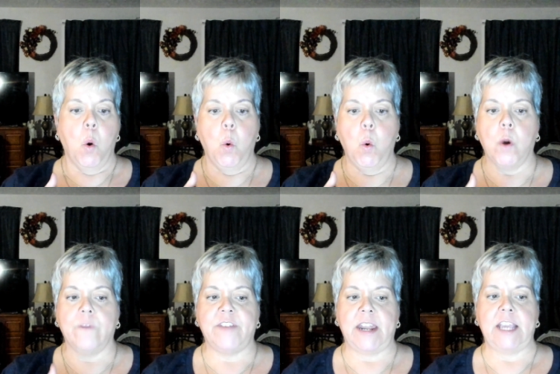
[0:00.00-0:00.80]
or
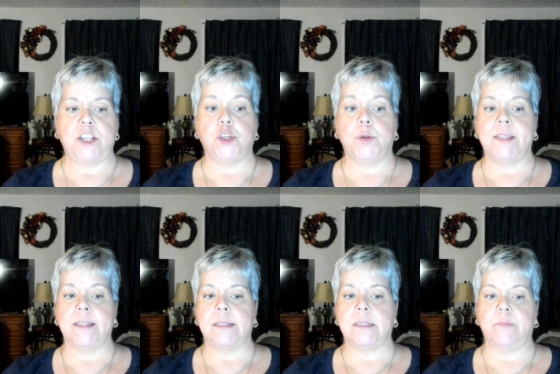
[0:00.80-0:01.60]
financial
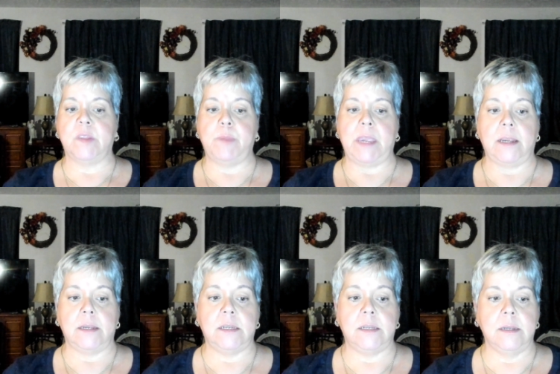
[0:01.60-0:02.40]
systems
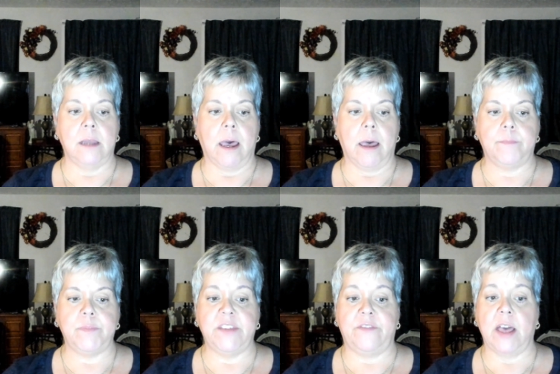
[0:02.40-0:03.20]
being um,
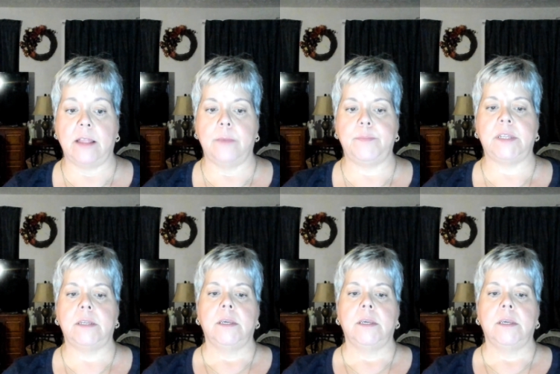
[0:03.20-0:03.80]
developed